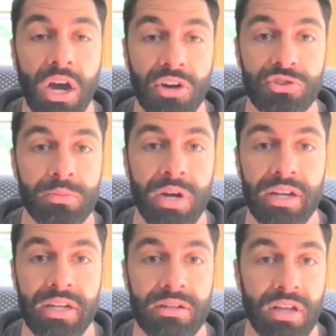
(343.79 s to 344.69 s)

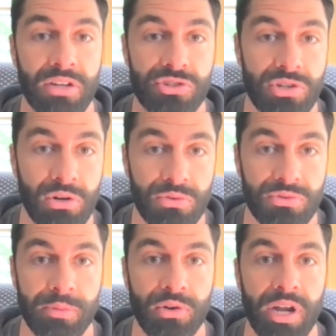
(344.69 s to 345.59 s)
undermining not just our own
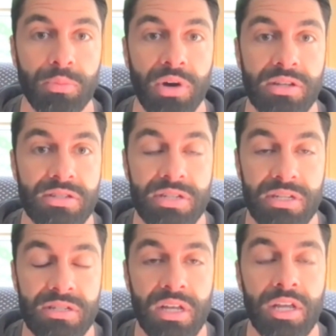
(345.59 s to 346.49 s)
democratic
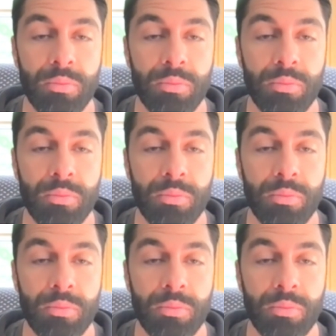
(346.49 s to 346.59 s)
processes,